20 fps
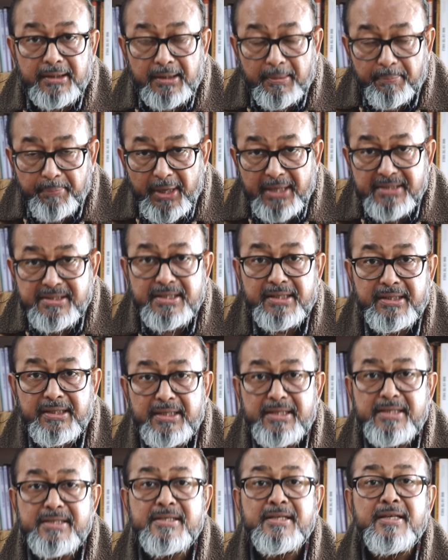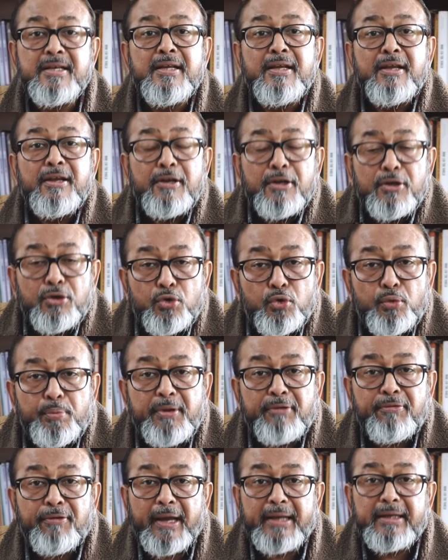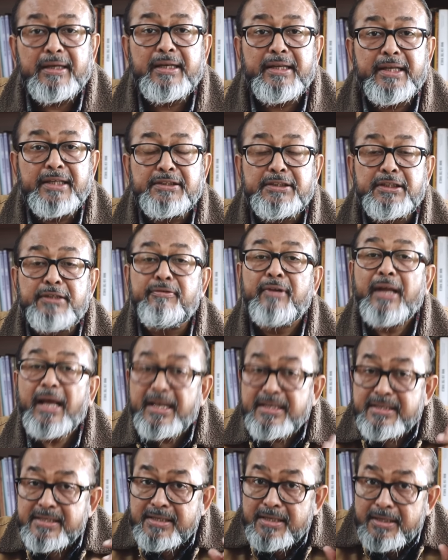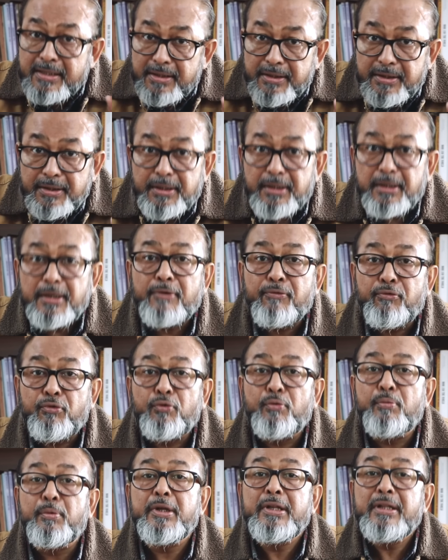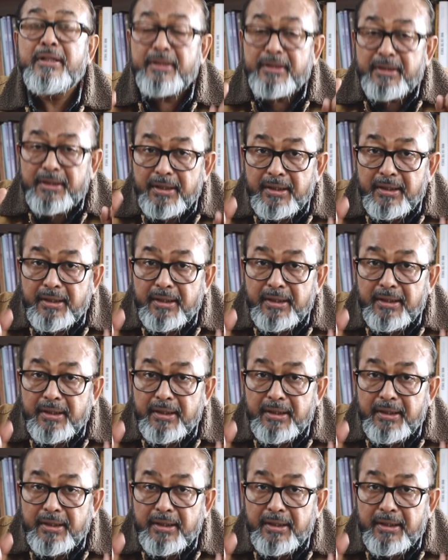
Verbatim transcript: capacities, to be finally achieved as the woman,